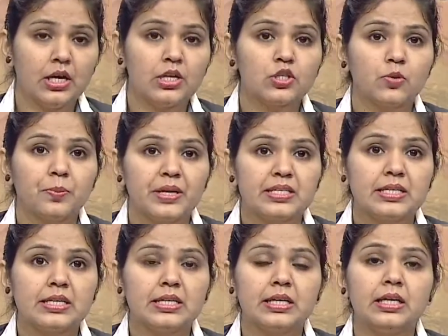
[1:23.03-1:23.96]
So
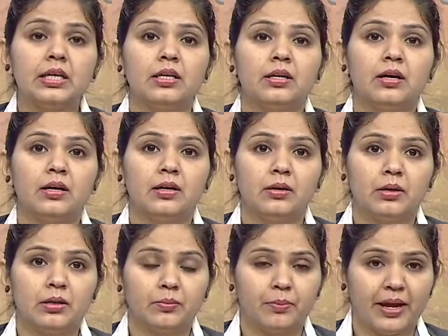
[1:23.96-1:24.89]
basically
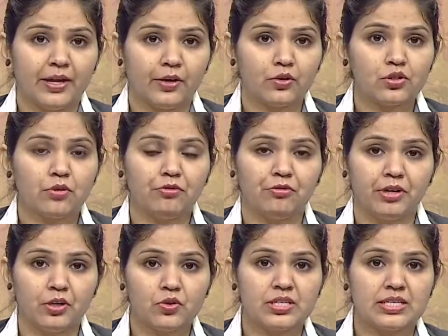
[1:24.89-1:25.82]
Microsoft
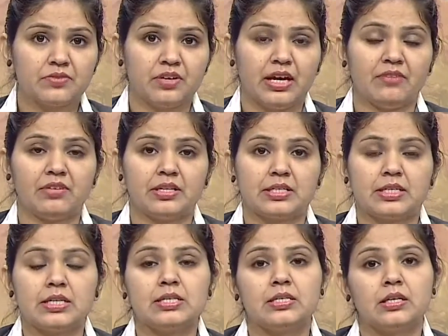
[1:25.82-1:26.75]
Windows, as we have
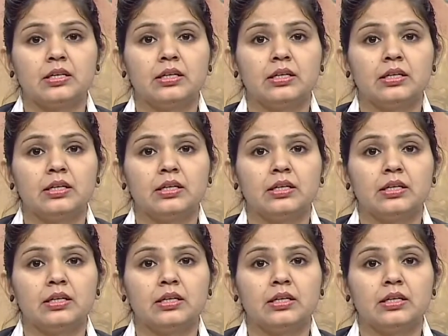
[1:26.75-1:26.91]
discussed,